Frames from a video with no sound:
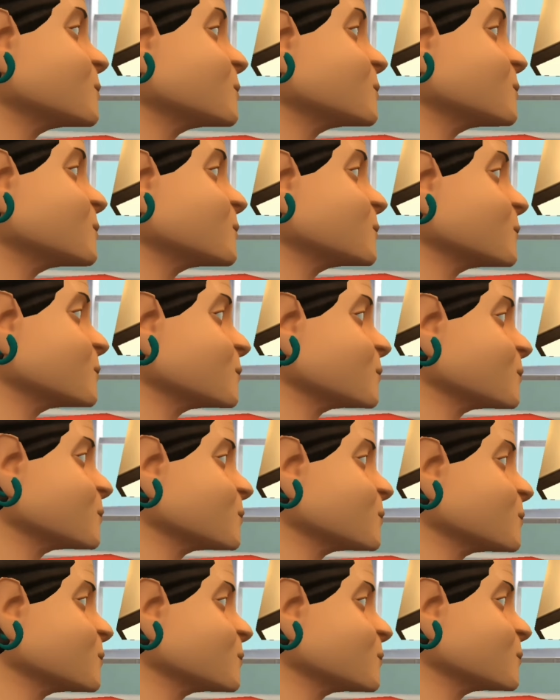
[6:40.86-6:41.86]

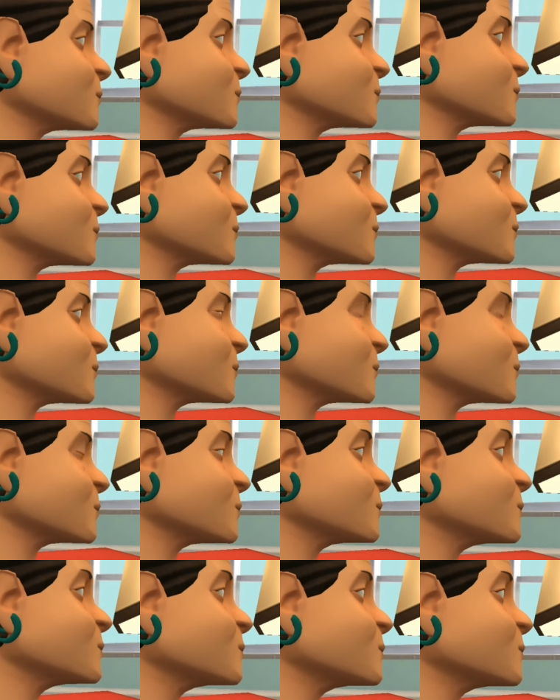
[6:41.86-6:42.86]

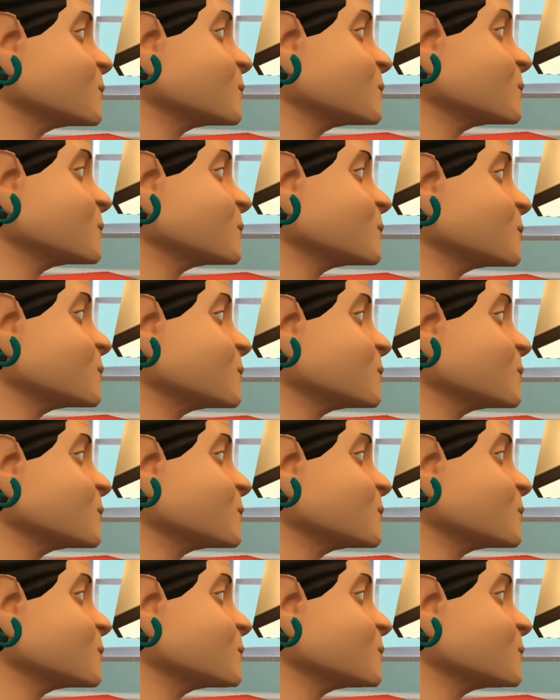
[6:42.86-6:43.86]

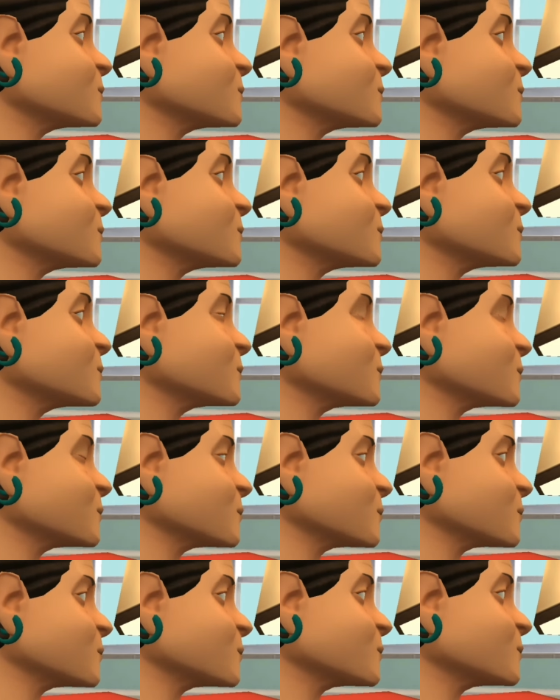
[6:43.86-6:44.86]

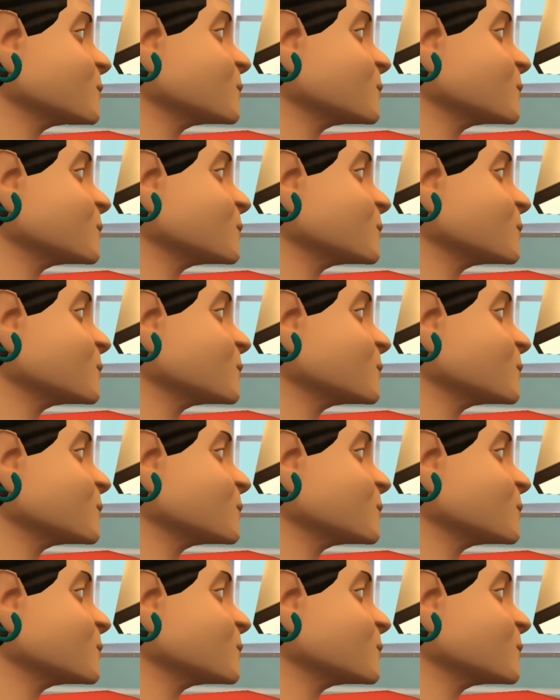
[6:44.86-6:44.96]
(silent)